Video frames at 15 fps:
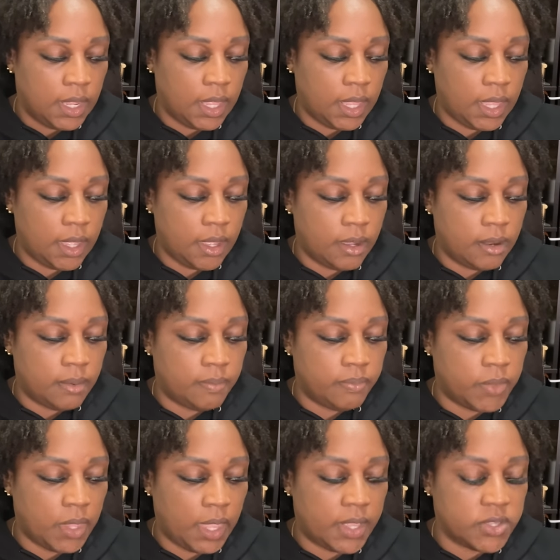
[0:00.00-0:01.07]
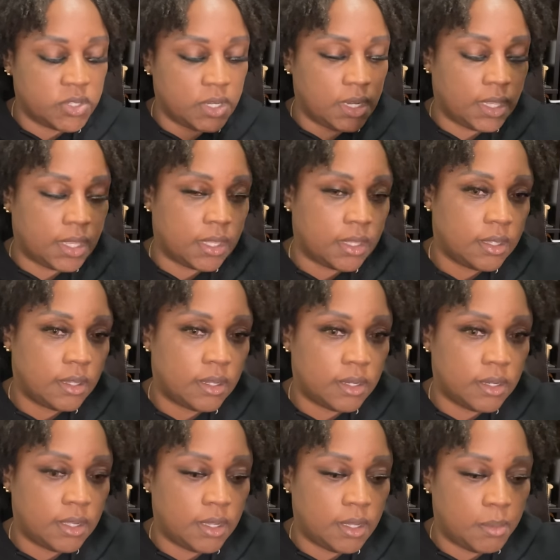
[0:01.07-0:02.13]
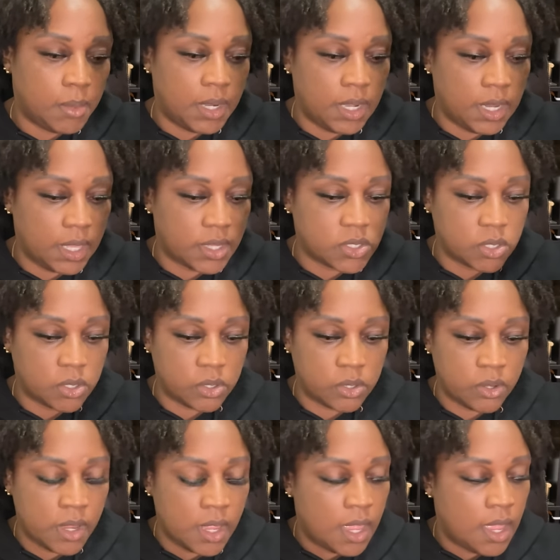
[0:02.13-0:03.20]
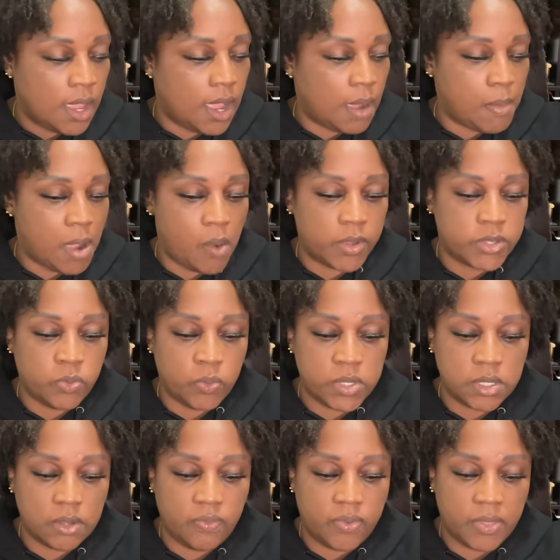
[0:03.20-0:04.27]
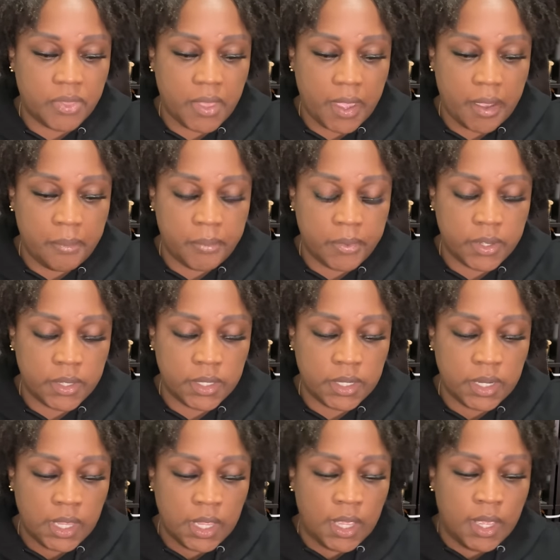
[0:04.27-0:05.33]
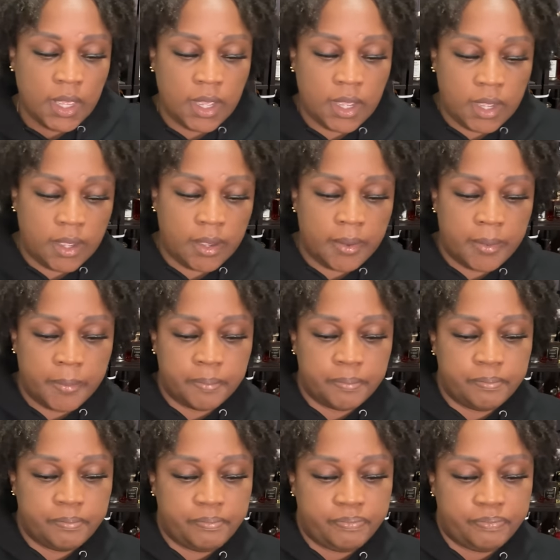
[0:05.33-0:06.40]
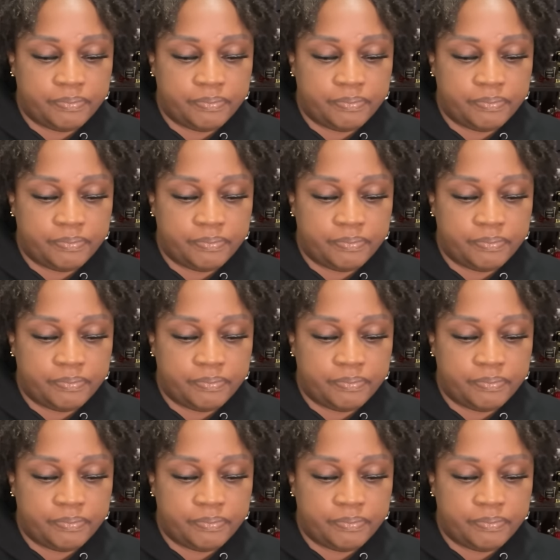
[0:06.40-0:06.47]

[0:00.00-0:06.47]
Um, Angelic um, Elixir, I'm always reaching for that one. Um,